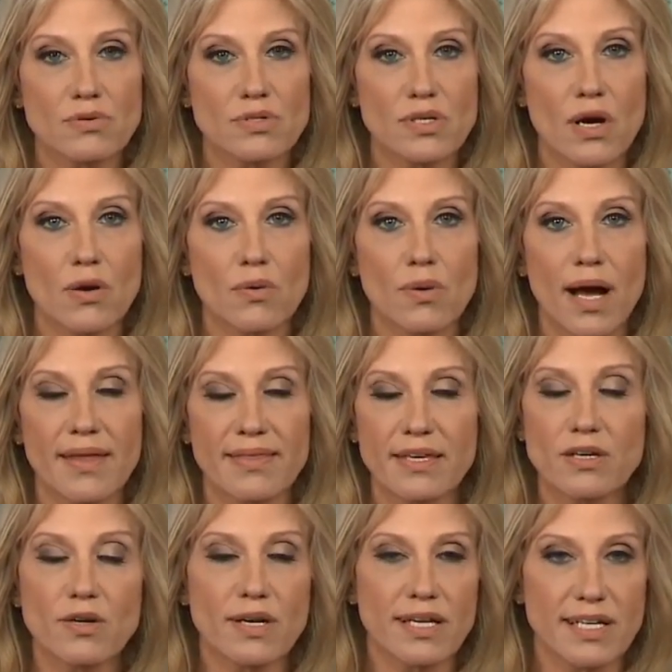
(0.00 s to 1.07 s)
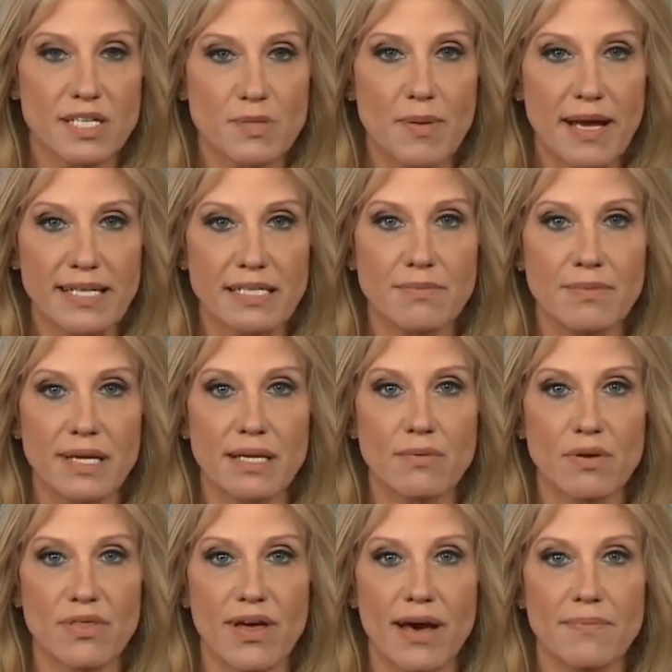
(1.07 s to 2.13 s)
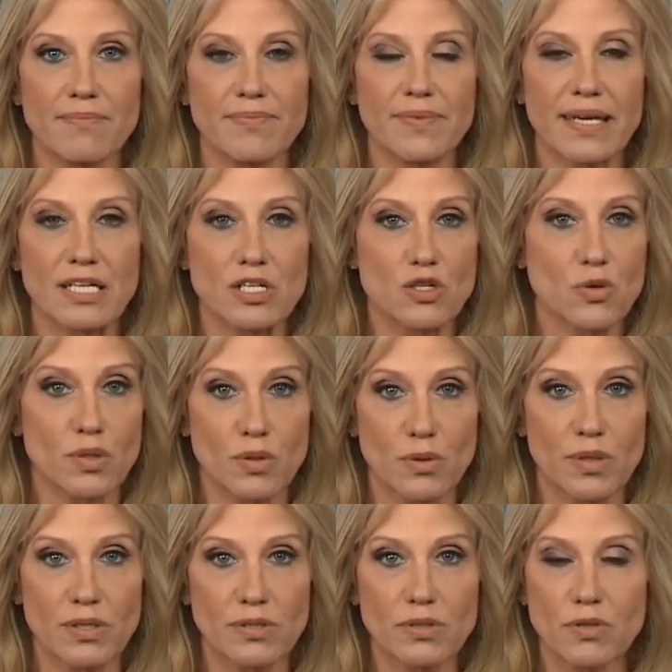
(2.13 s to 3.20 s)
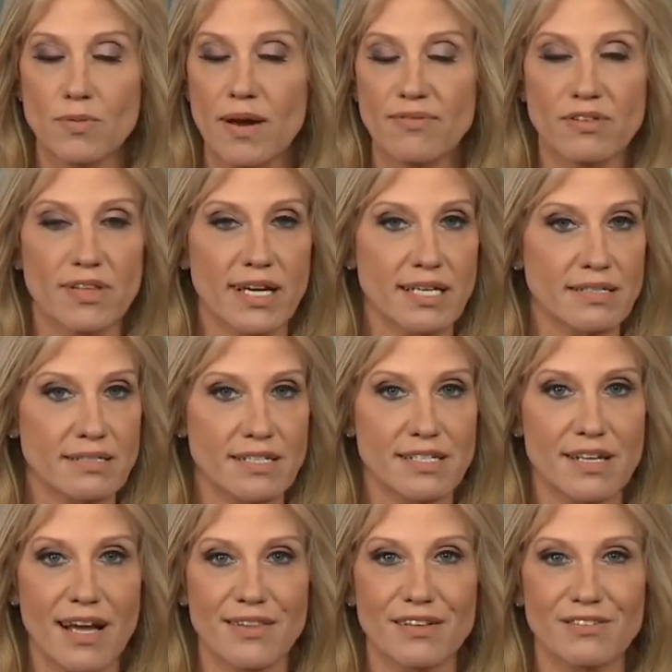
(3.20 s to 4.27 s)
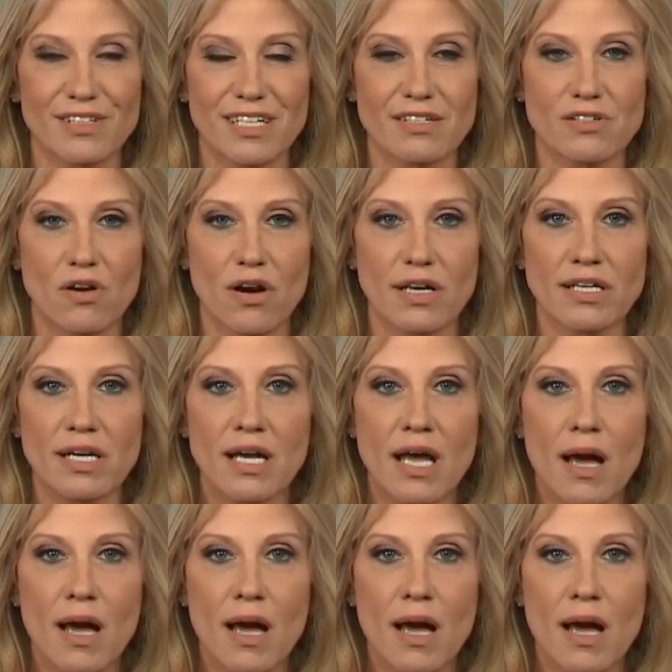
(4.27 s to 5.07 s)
So I think you can expect him meeting with them in short order, whomever they decide their leaders are.